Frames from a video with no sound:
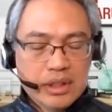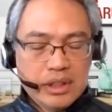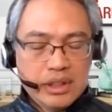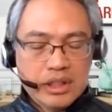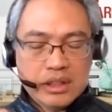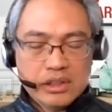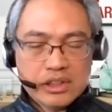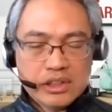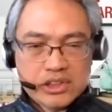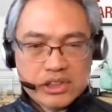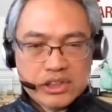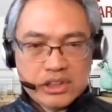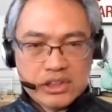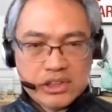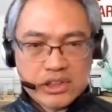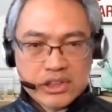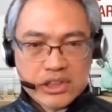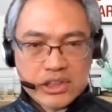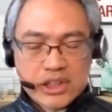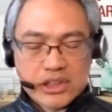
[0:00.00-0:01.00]
think the
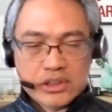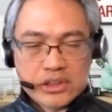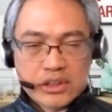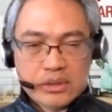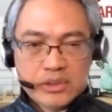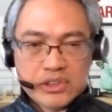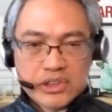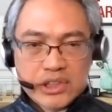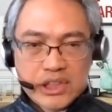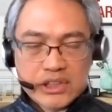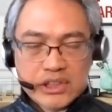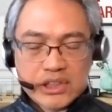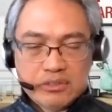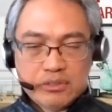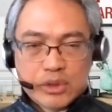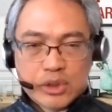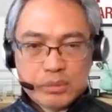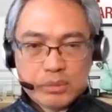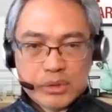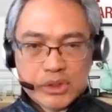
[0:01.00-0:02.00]
statistic I saw was less than
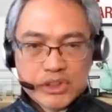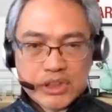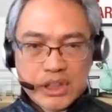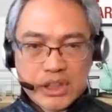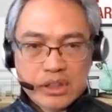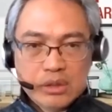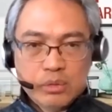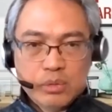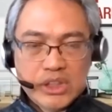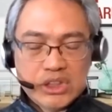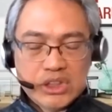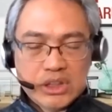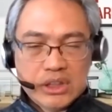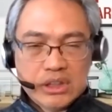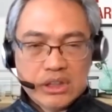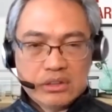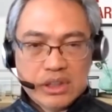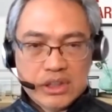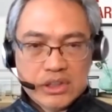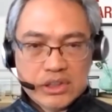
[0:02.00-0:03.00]
4% wage
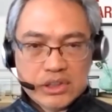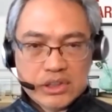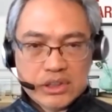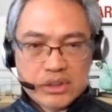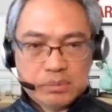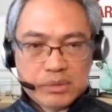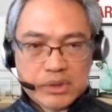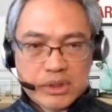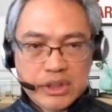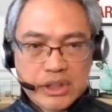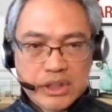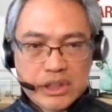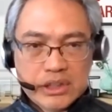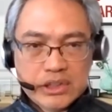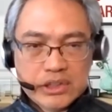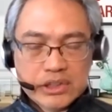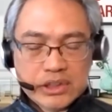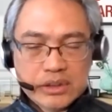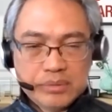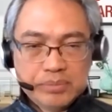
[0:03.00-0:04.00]
increases per year.
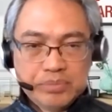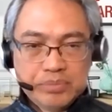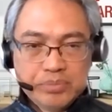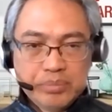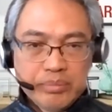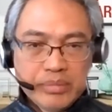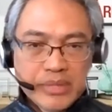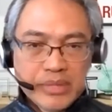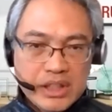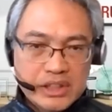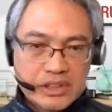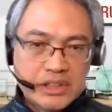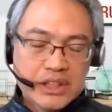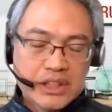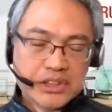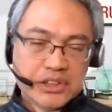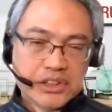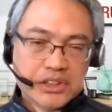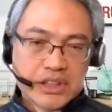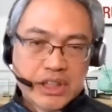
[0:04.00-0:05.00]
So it's
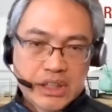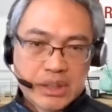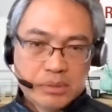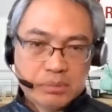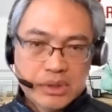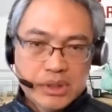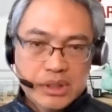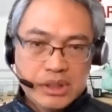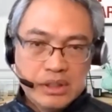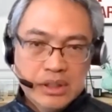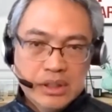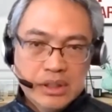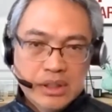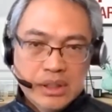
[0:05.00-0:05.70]
not sustainable.